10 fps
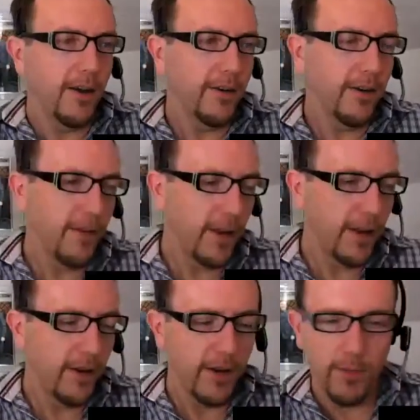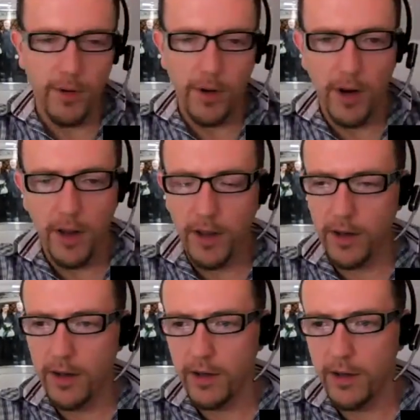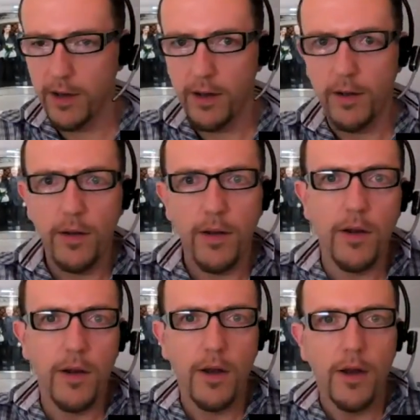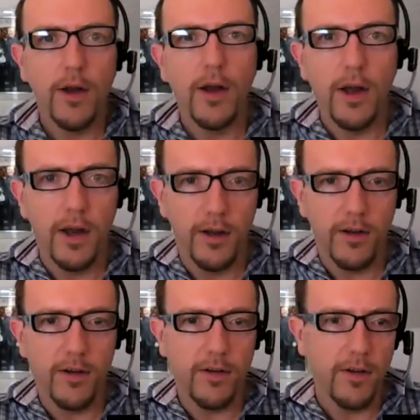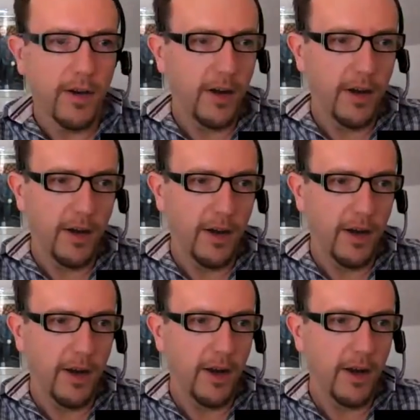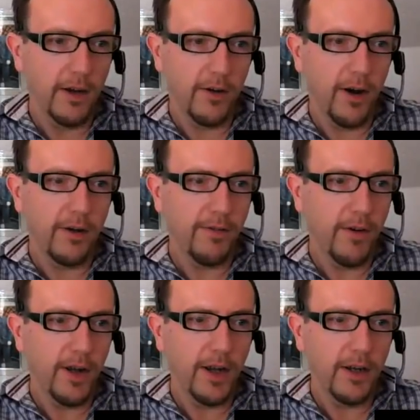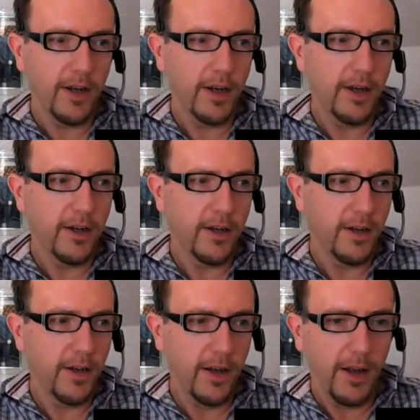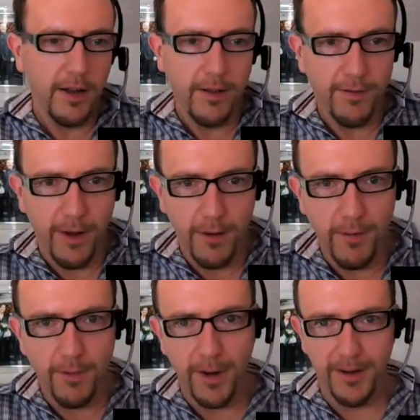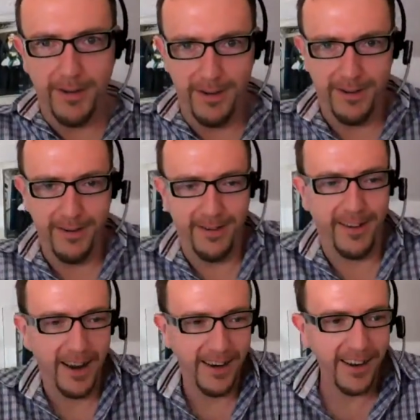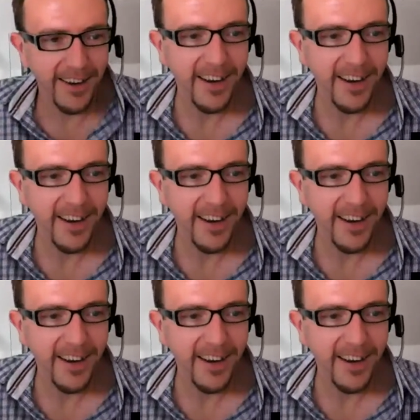so thank you, Deborah. I think that it's gratifying the length of time we've managed to sustain it.